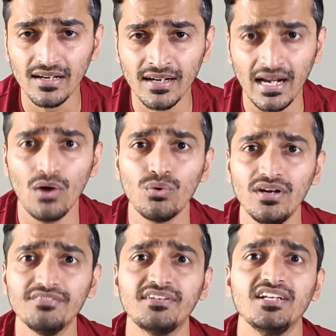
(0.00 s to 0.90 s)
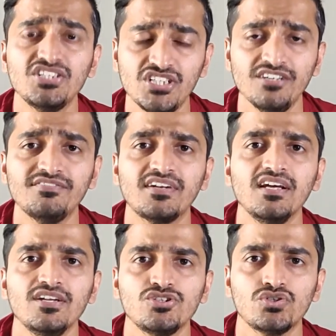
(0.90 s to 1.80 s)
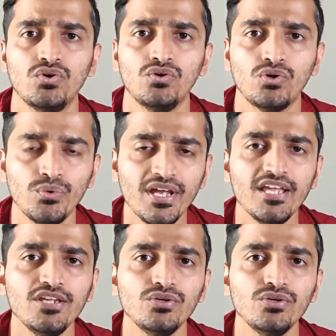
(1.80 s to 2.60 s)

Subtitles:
cloud lift and shift. So today